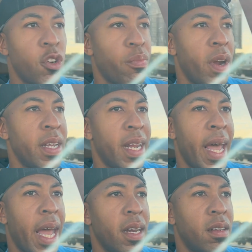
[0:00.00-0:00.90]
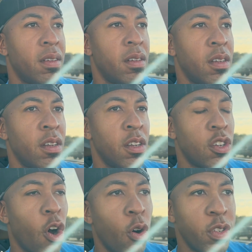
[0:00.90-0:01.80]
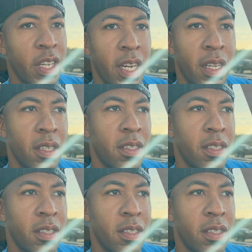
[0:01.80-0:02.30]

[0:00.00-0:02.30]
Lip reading: your brain that. Goal setting is